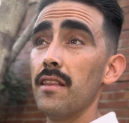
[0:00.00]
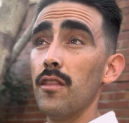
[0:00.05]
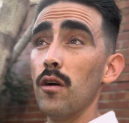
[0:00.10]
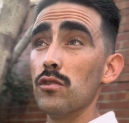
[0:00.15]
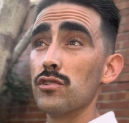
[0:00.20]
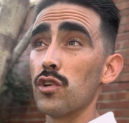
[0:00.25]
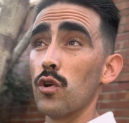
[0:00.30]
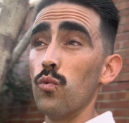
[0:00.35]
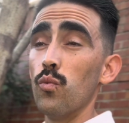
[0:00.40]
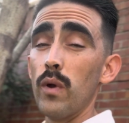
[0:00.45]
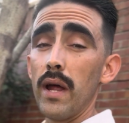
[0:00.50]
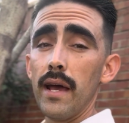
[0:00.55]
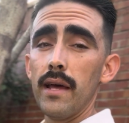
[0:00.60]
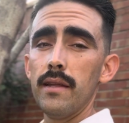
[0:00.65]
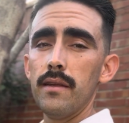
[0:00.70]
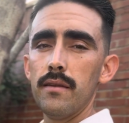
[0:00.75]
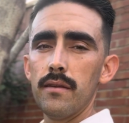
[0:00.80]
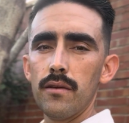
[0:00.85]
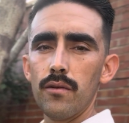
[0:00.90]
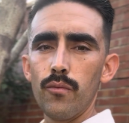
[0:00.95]
Those are red
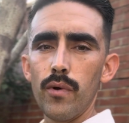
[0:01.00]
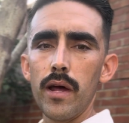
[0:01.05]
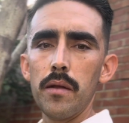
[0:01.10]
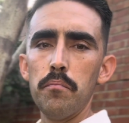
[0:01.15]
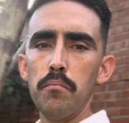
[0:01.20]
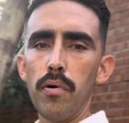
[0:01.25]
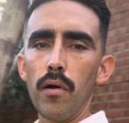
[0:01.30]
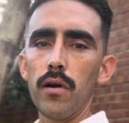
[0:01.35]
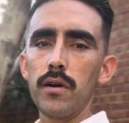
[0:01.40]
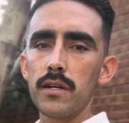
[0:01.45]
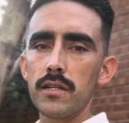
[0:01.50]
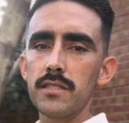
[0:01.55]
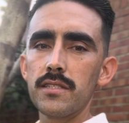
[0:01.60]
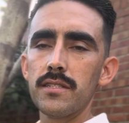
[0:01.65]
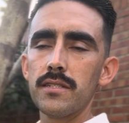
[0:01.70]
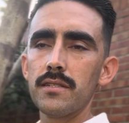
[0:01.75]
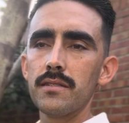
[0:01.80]
barked